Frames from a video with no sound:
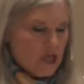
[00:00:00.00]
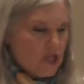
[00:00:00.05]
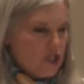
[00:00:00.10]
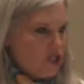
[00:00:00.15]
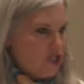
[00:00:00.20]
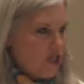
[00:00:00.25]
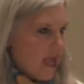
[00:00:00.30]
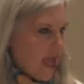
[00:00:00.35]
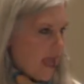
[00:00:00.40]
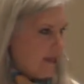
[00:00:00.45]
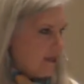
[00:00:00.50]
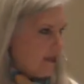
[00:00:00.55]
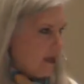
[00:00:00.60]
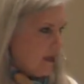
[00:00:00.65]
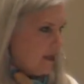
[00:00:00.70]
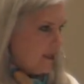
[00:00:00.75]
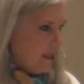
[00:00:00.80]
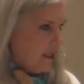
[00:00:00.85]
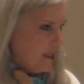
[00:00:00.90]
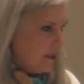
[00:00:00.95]
She had
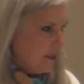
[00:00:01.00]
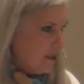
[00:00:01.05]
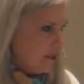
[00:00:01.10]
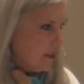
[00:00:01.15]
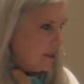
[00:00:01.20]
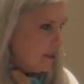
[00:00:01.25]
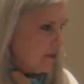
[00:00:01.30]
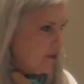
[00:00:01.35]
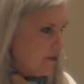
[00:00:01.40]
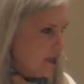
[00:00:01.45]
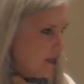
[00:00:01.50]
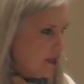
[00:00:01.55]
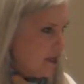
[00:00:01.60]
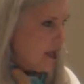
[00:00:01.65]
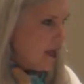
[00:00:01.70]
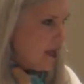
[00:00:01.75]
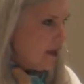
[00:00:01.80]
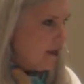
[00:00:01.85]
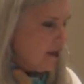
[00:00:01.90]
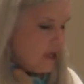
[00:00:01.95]
not eaten anything
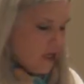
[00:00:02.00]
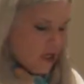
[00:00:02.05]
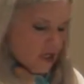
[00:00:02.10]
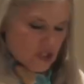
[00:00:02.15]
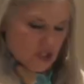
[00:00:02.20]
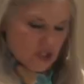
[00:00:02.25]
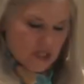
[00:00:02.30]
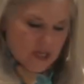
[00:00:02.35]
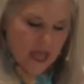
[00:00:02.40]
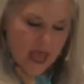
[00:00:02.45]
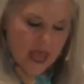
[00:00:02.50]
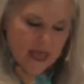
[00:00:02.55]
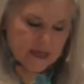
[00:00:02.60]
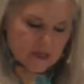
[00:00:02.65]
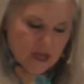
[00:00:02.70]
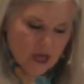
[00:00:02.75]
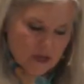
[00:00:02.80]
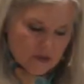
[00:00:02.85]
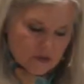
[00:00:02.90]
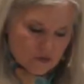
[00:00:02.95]
yet. She had
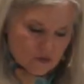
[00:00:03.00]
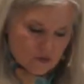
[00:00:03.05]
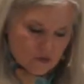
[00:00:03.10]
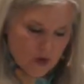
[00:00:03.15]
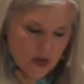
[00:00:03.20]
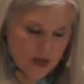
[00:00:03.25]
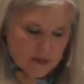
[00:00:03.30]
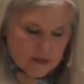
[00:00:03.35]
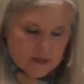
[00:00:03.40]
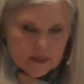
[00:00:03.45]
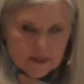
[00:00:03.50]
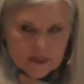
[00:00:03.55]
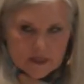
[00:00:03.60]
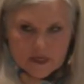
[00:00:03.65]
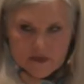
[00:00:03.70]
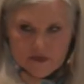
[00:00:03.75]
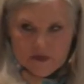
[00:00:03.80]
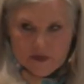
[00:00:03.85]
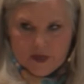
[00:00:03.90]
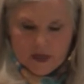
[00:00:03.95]
not drunk
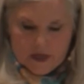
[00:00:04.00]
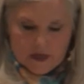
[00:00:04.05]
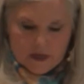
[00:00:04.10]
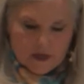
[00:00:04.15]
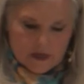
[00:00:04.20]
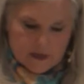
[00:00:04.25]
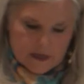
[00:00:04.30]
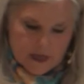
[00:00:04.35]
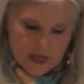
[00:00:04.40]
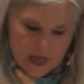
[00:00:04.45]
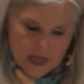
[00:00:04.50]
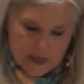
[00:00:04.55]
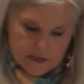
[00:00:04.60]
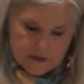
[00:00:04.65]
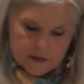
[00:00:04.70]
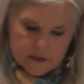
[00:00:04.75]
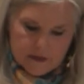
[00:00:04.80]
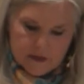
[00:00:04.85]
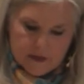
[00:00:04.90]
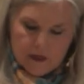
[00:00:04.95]
anything yet.